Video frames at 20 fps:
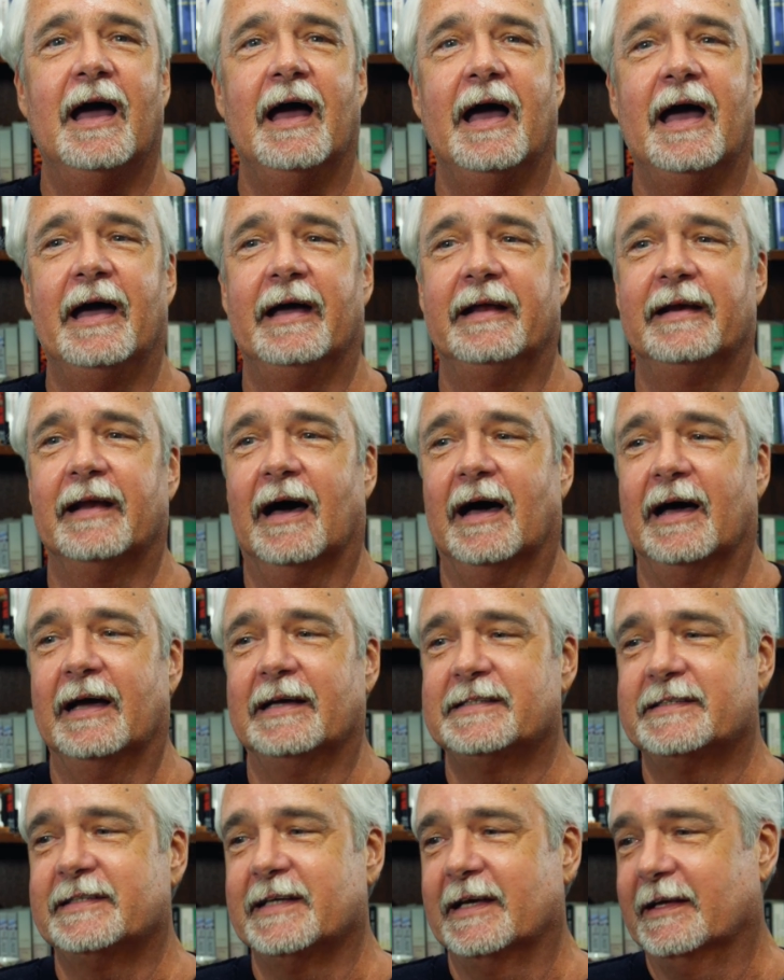And
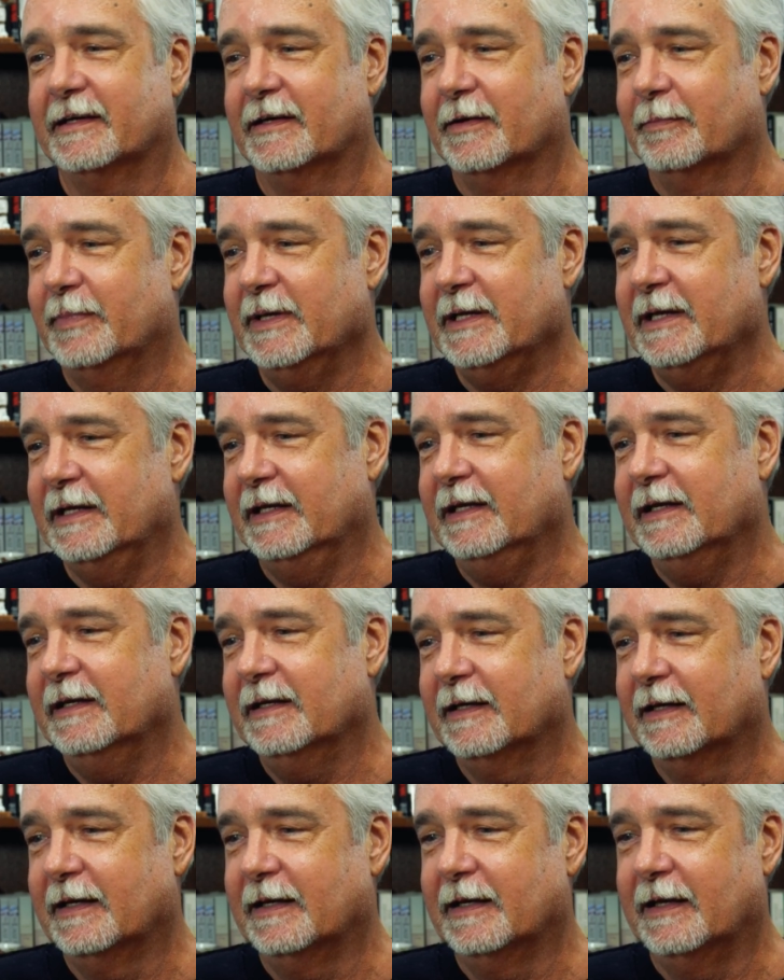I said,
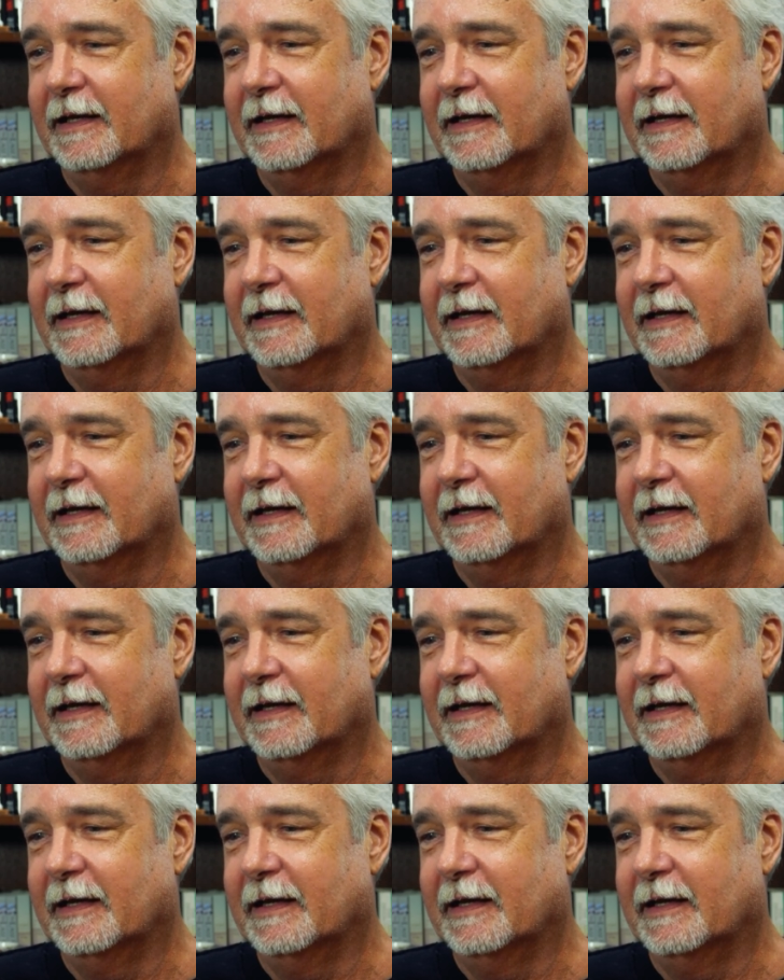B,